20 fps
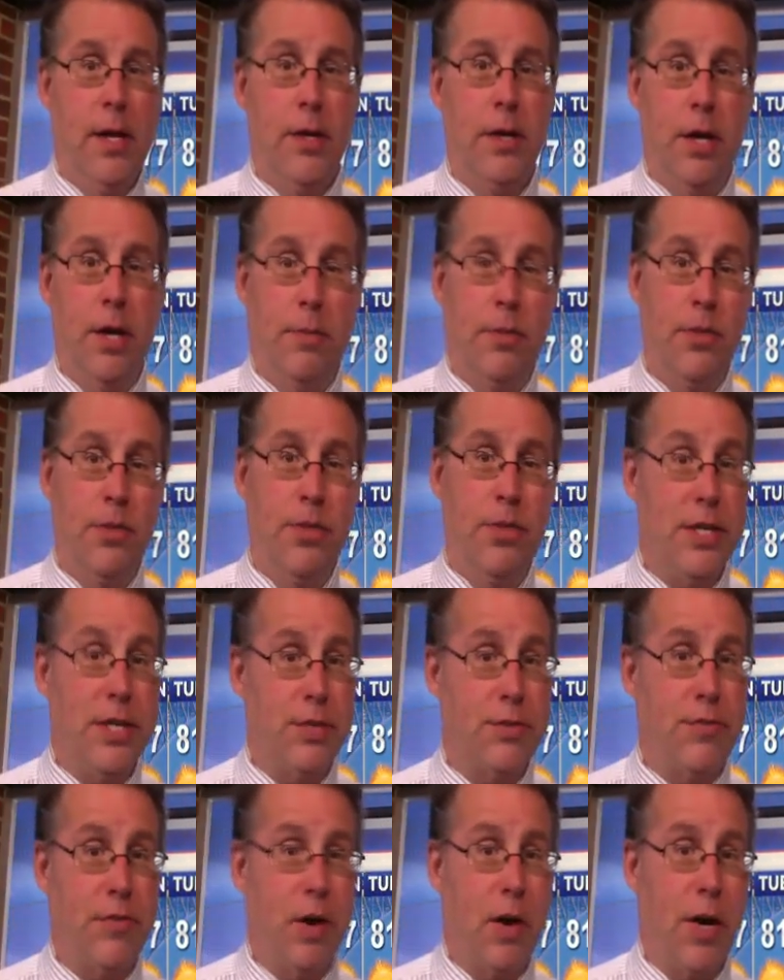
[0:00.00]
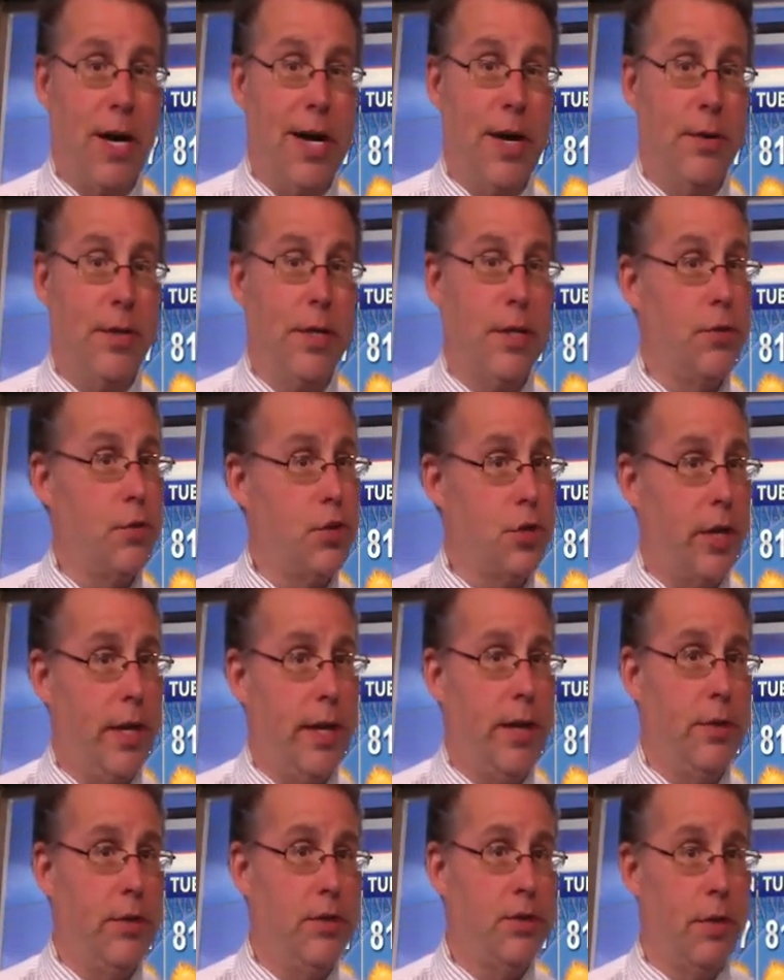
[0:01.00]
numbers this far out can
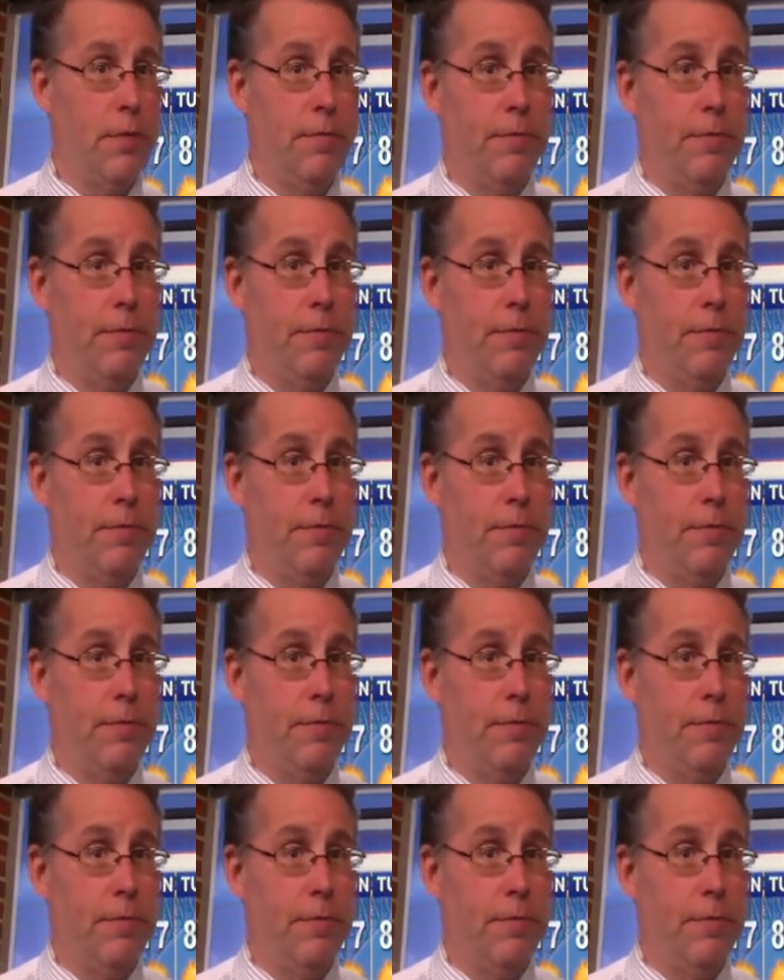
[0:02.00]
change and